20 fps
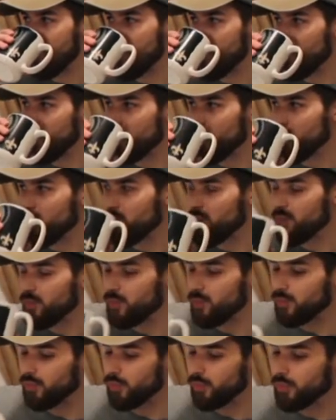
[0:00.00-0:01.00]

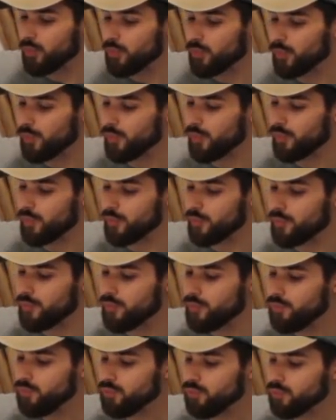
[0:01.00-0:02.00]

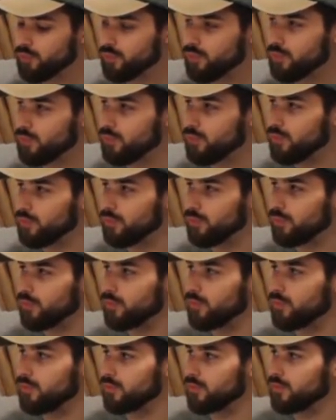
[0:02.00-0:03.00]

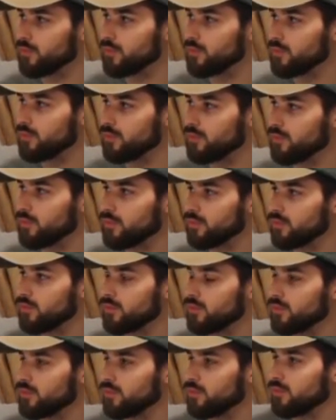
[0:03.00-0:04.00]

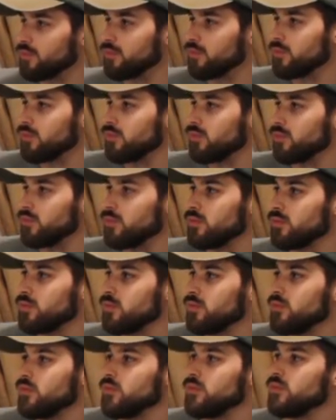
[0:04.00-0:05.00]

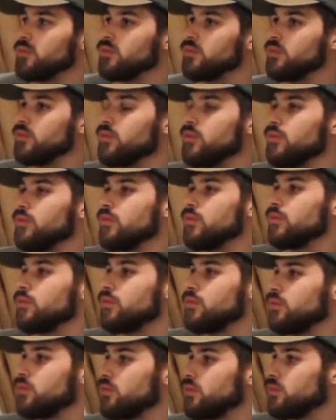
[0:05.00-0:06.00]

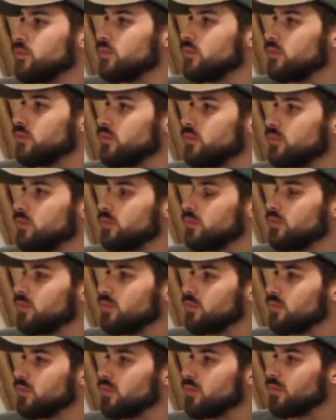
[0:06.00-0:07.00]

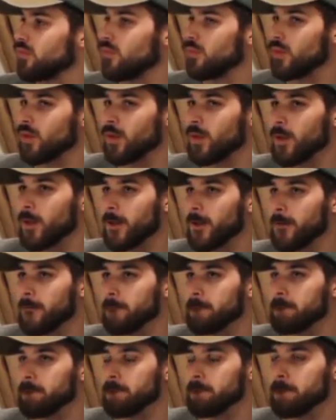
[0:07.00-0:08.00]
[no speech]